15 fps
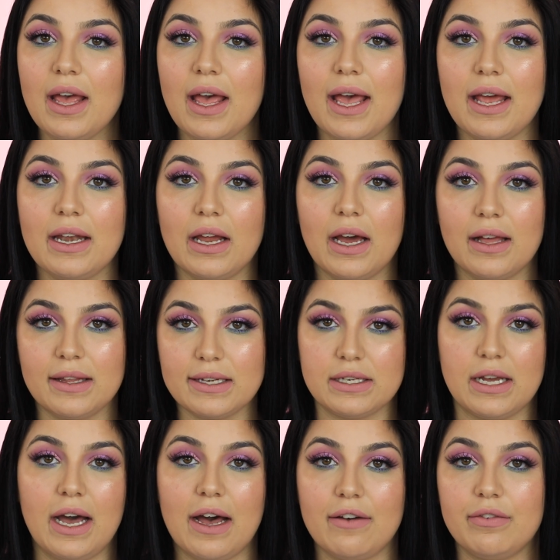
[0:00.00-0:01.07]
and I like to
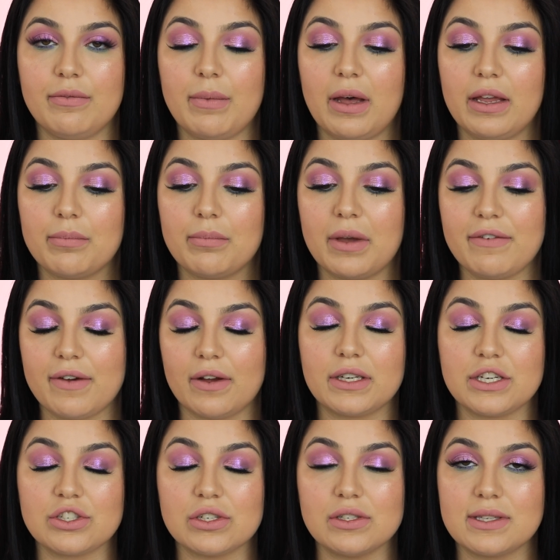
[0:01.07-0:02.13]
have like my
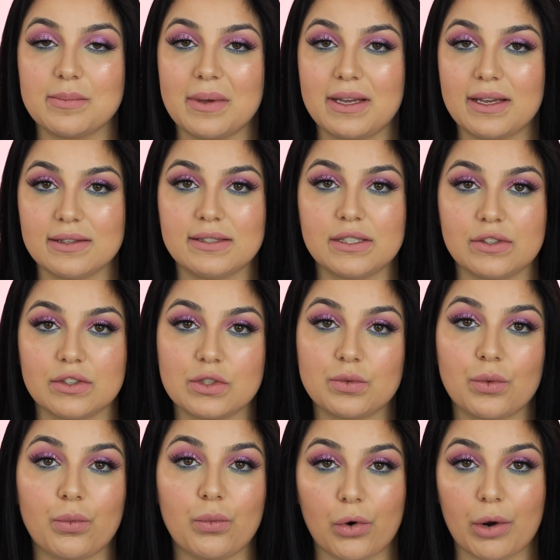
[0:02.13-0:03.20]
foundations and my concealers with
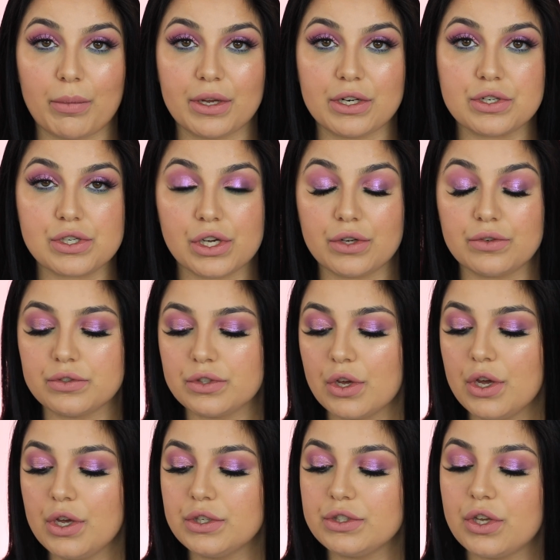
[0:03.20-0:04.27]
warm undertones.
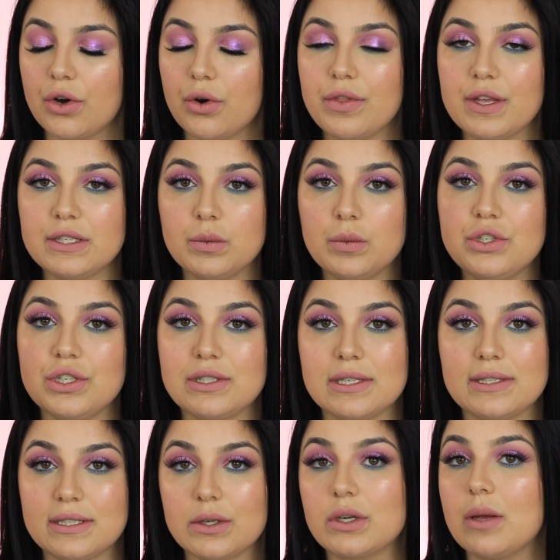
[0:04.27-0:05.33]
So this one just
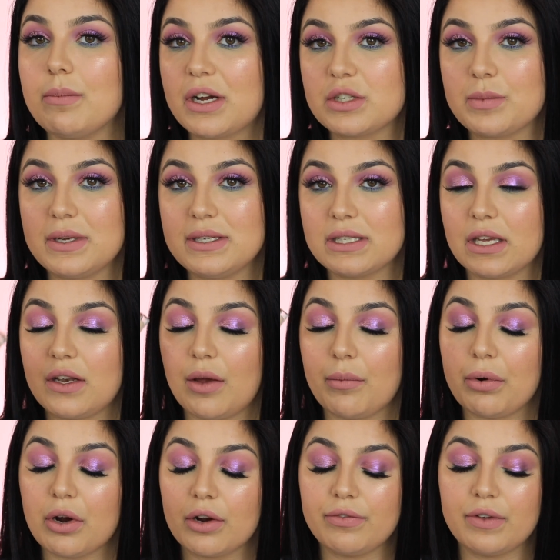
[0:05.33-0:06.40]
isn't gonna match my skin
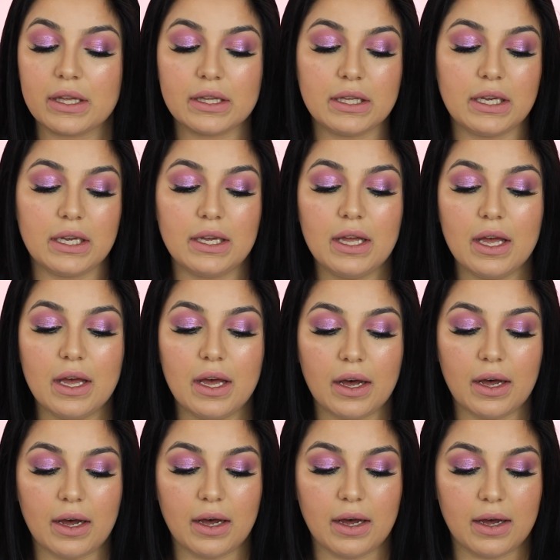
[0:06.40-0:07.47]
perfectly.
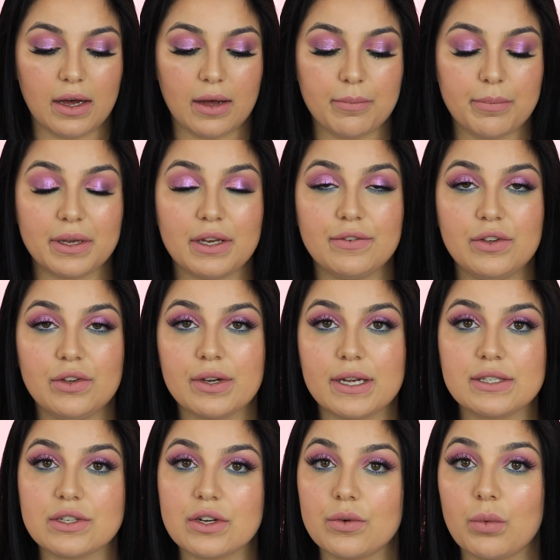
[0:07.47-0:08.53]
But if you
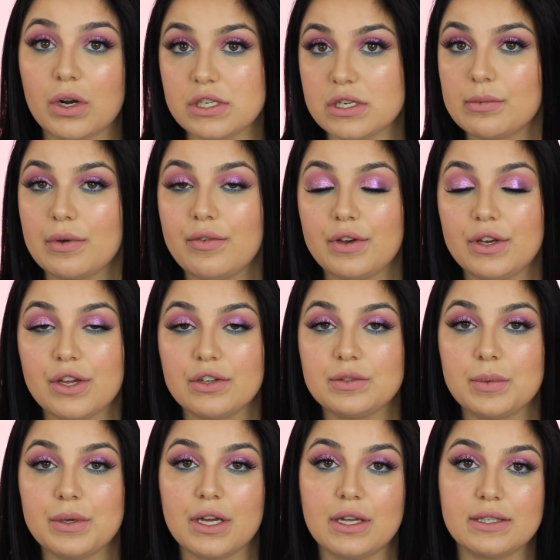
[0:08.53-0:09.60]
guys are watching my videos
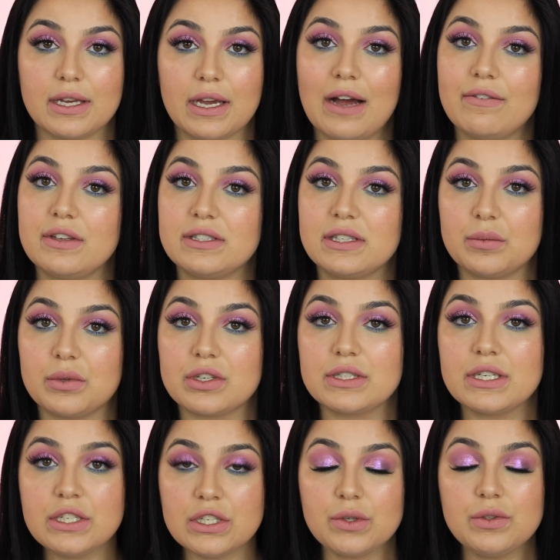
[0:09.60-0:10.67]
because I have the similar
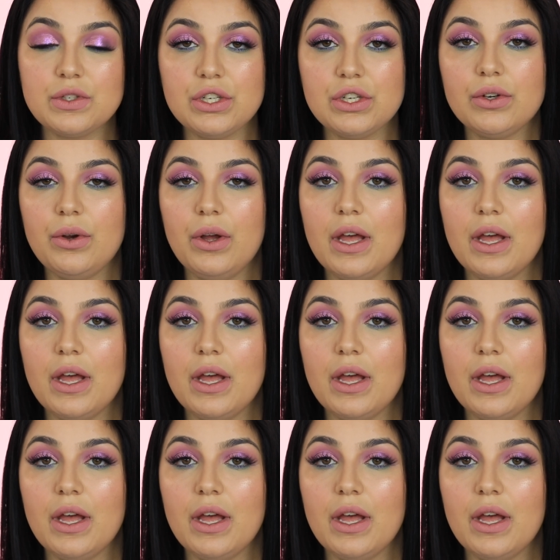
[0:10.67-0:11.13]
skin tone to you,